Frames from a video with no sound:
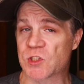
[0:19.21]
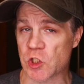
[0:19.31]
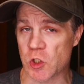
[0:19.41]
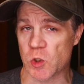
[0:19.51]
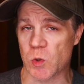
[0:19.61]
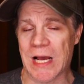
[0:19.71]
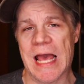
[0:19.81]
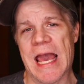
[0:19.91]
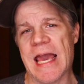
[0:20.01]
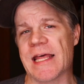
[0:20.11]
2
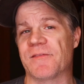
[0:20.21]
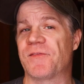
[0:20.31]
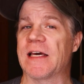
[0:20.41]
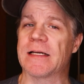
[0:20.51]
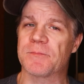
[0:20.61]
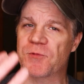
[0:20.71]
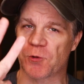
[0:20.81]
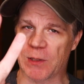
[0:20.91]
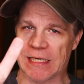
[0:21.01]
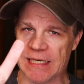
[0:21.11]
and Phantom
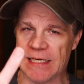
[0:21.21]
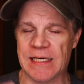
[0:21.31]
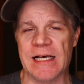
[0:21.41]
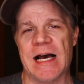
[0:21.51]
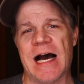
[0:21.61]
3,